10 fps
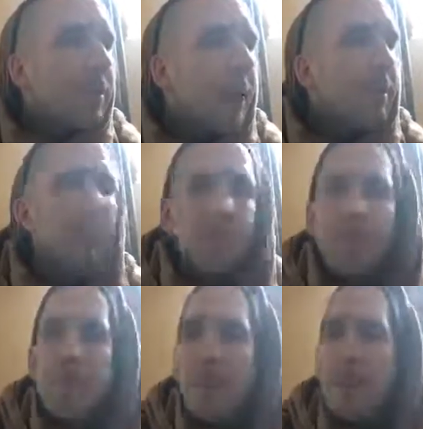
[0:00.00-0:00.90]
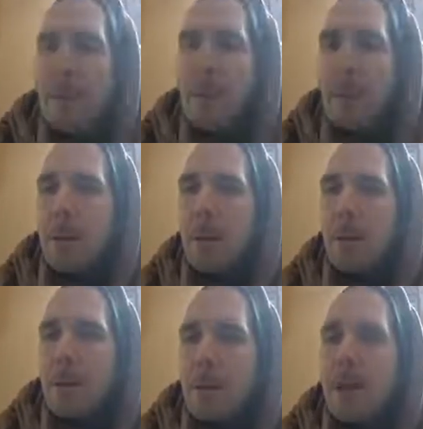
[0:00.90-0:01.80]
time.
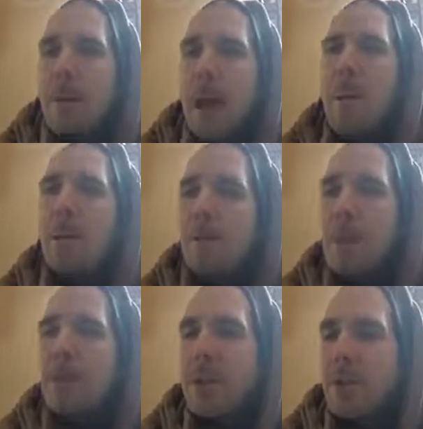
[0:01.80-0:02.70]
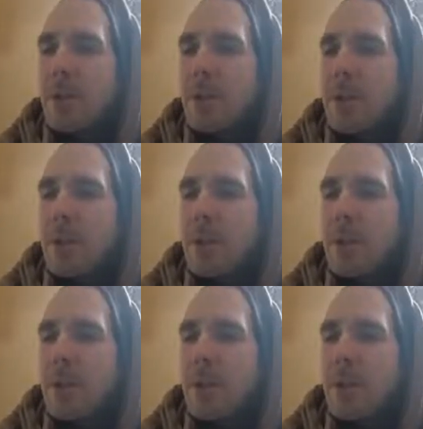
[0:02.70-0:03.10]
The time is precious.